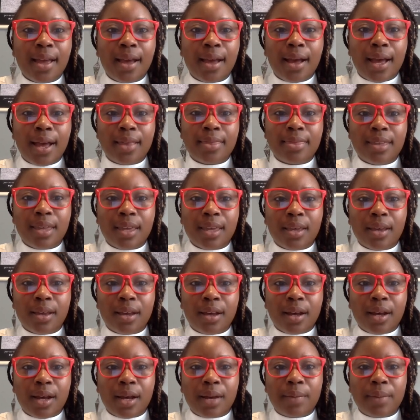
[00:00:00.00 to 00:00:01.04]
I think
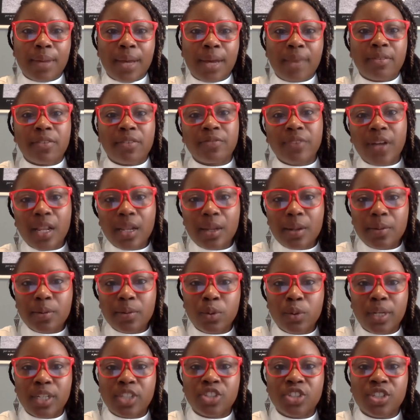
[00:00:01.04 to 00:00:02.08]
um, I have a follow up
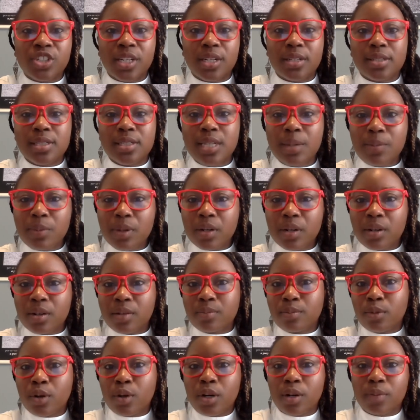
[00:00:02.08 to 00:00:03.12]
question, someone on a
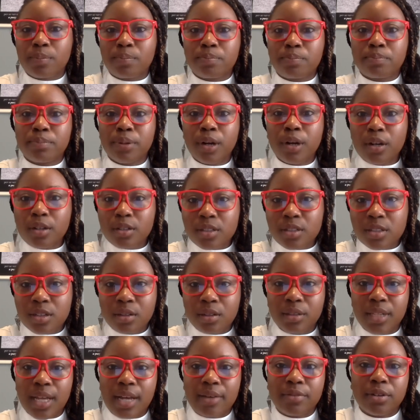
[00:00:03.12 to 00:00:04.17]
more
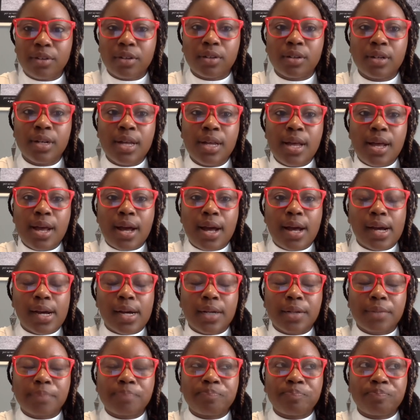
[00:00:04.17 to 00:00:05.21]
personal level.
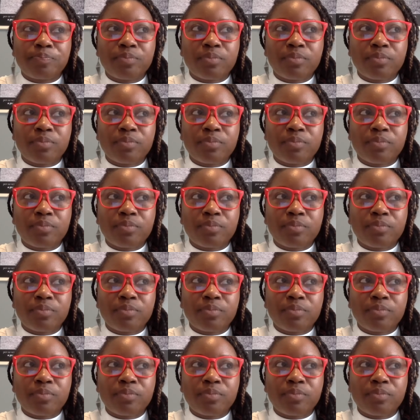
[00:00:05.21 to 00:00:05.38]
Um,